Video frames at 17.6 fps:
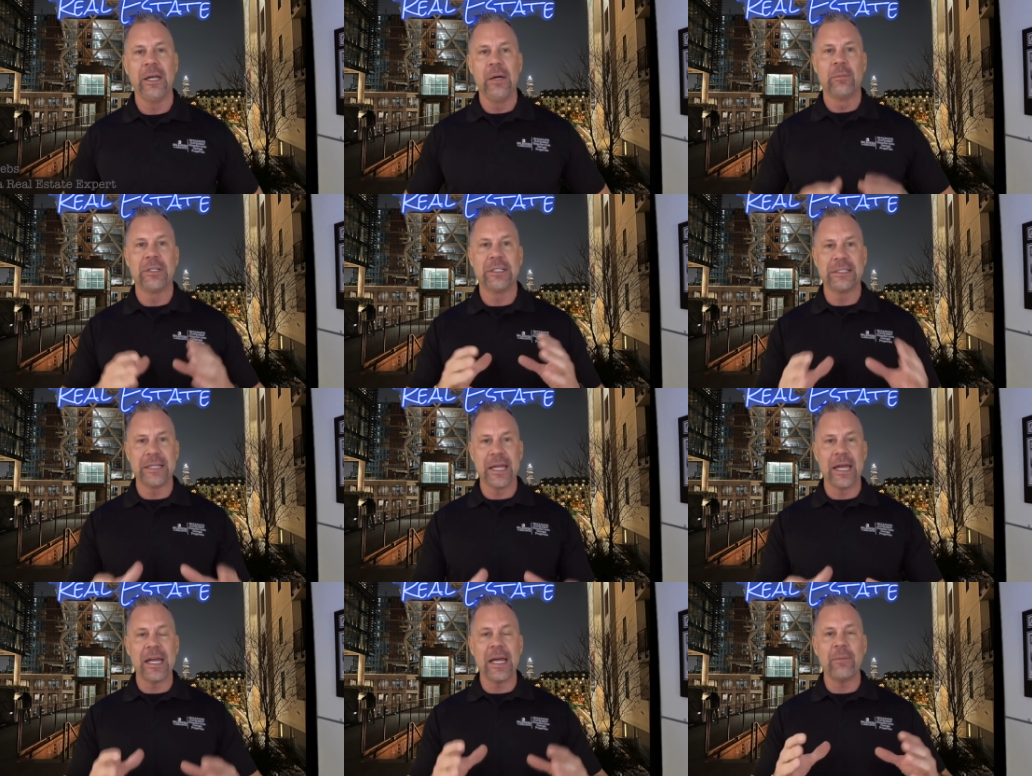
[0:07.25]
But
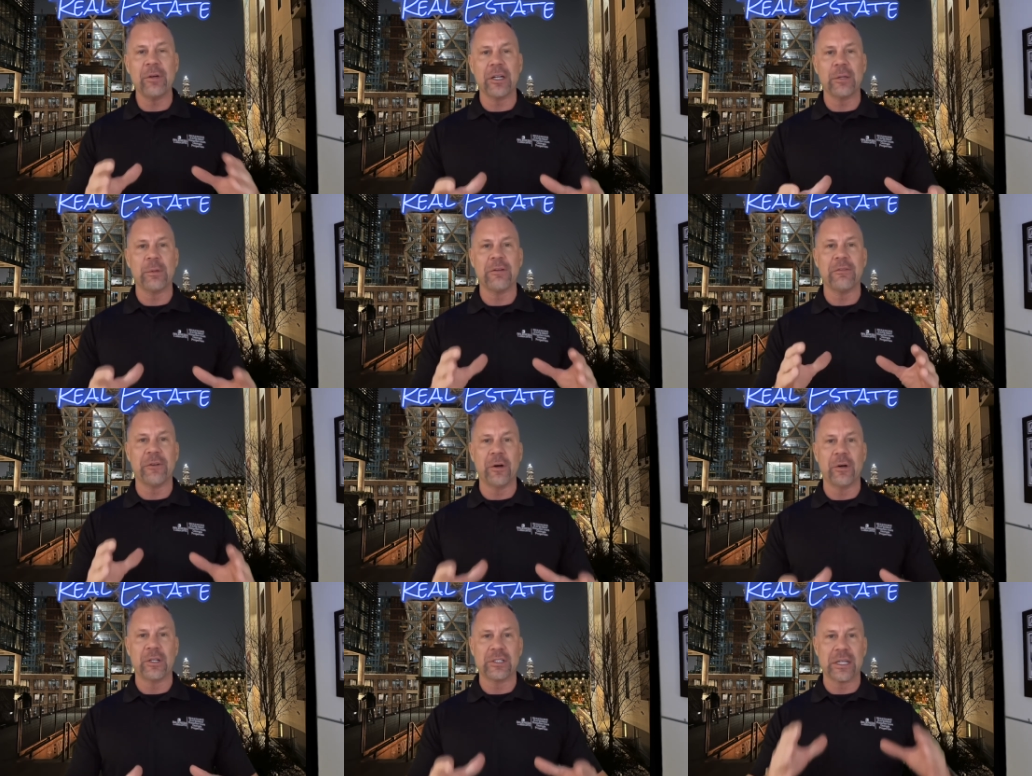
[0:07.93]
today I'm going to be
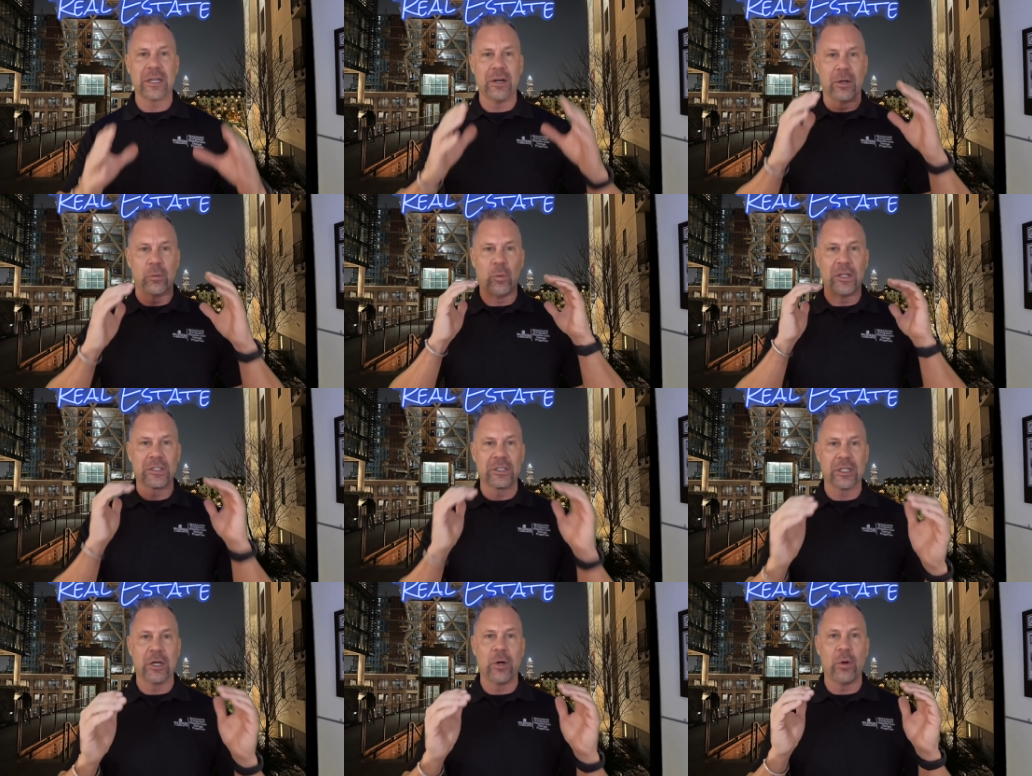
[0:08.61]
focusing on
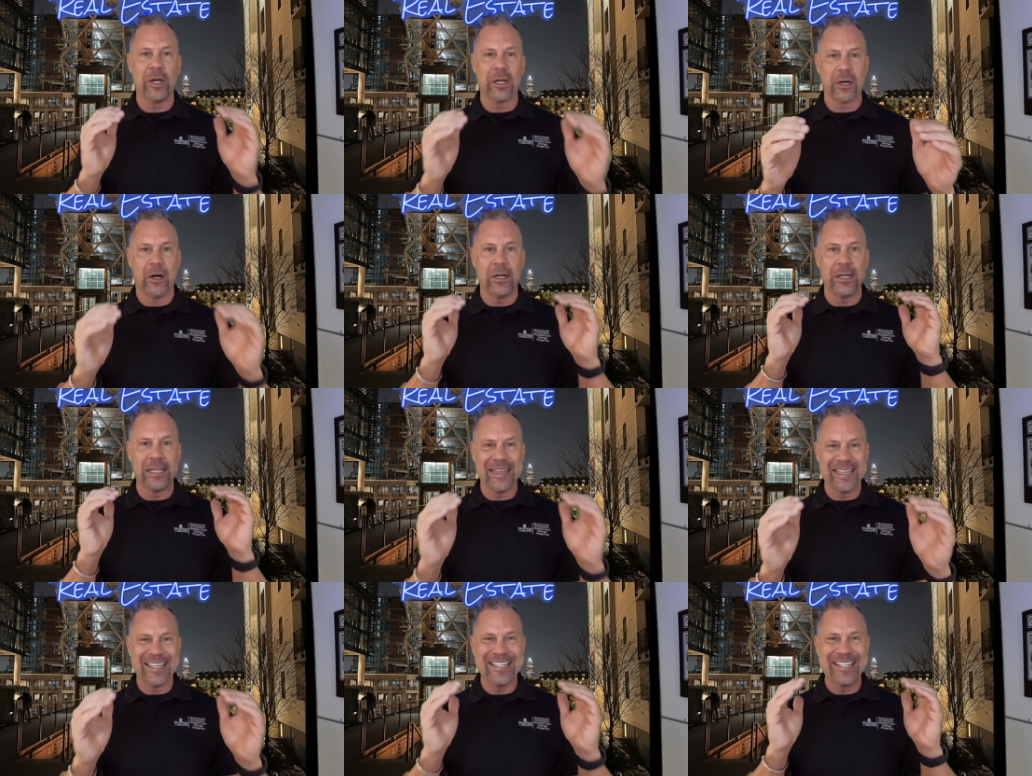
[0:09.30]
what's going on
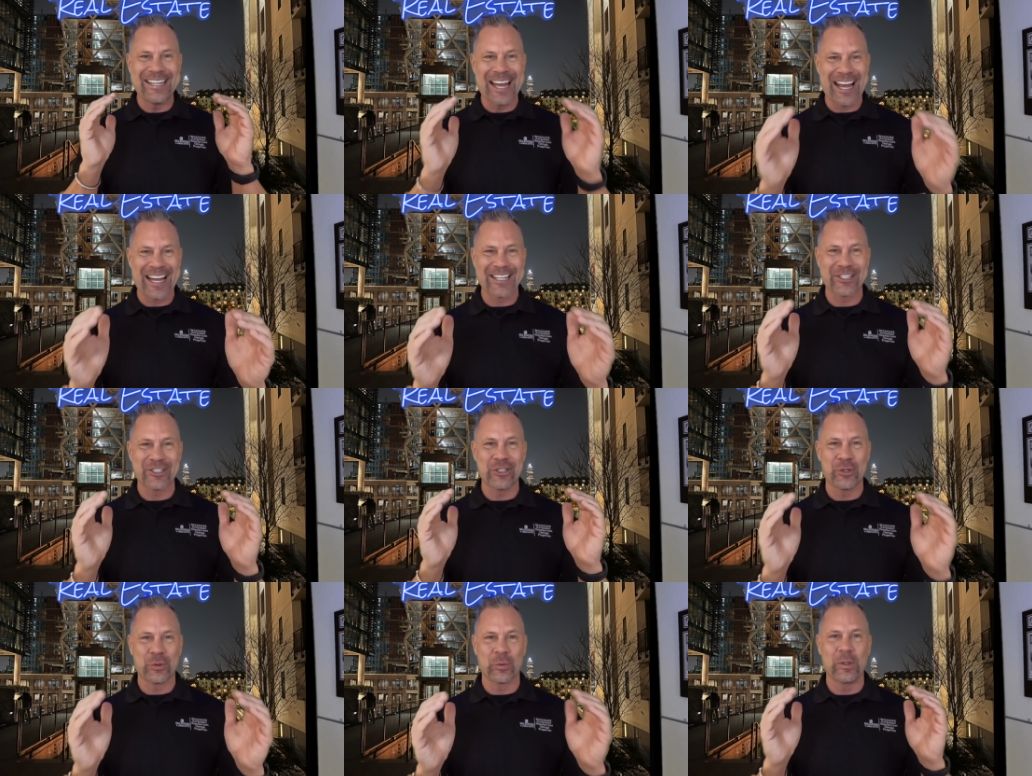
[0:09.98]
in the
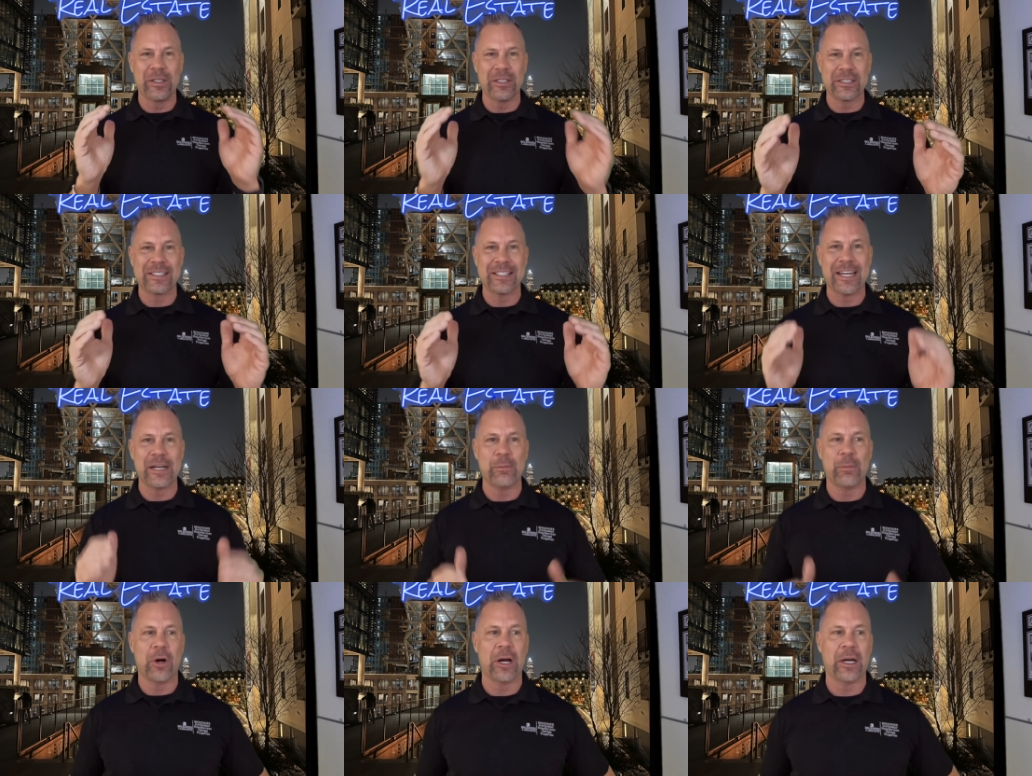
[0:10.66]
national real
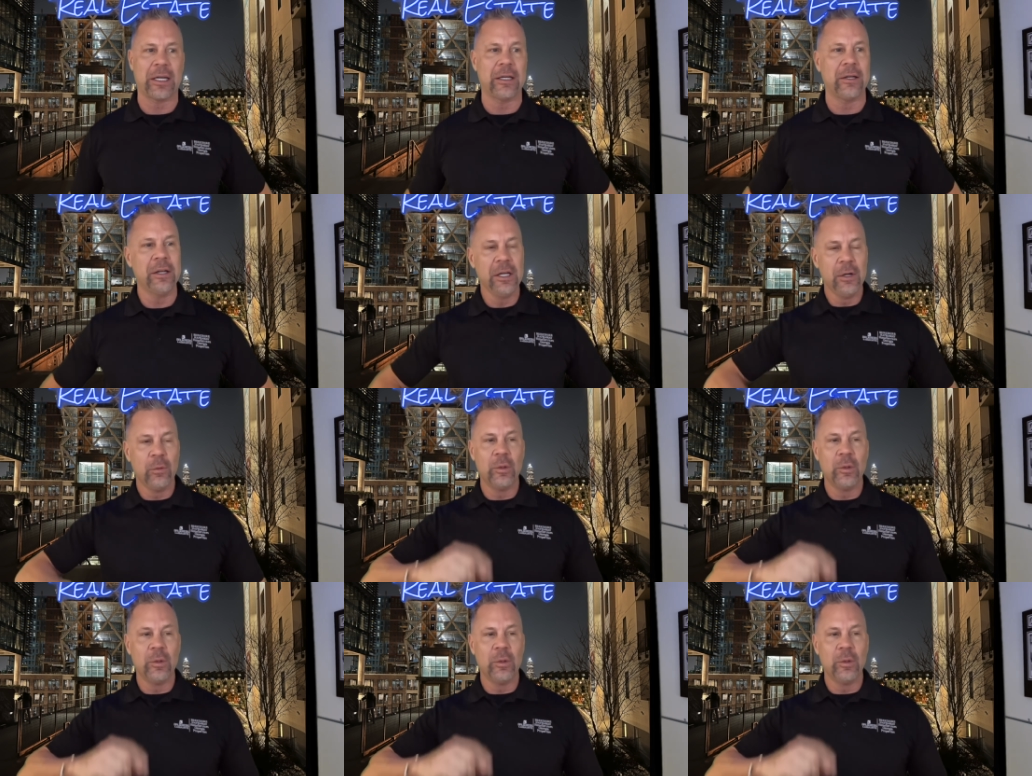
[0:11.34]
estate market